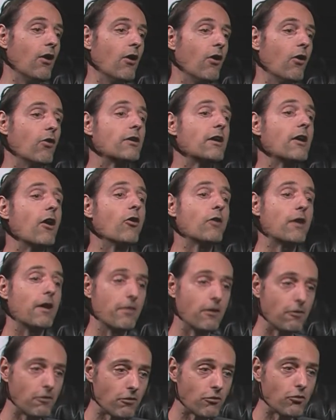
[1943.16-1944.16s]
Okay,
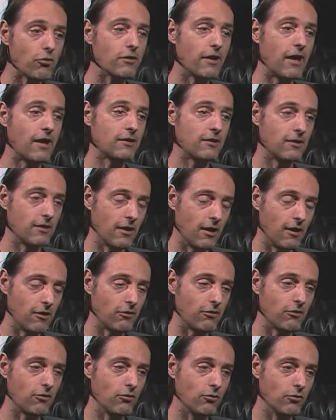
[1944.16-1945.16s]
this is connecting
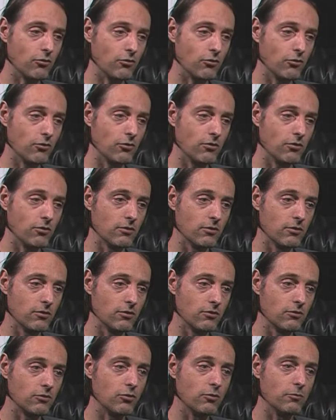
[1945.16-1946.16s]
us to
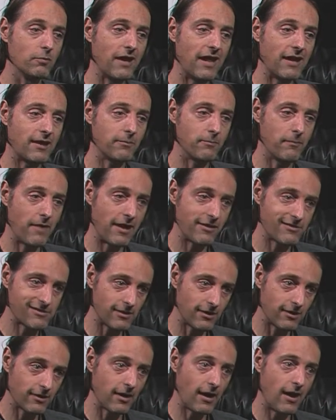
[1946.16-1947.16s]
black
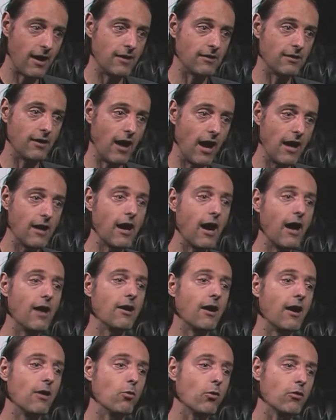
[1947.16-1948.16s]
magic, and
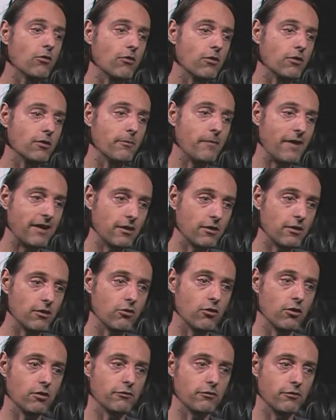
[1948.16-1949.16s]
I was on a medical
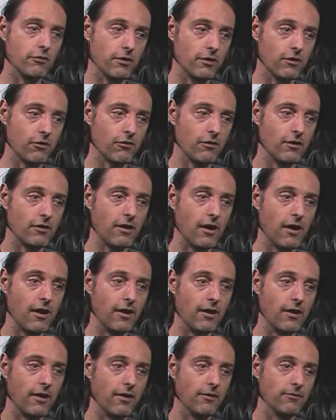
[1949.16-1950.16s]
conference, and
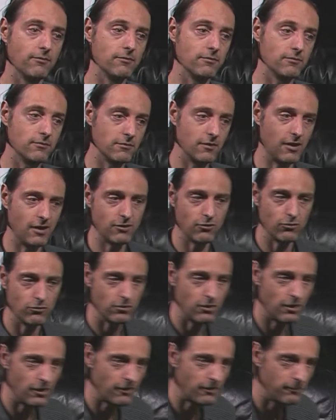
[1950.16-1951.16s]
I don't
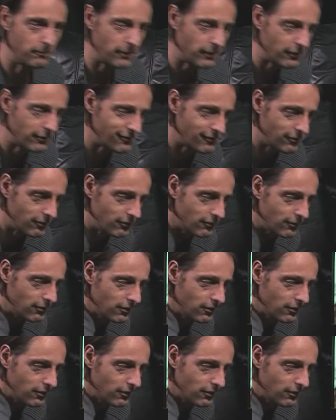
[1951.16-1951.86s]
like the picture.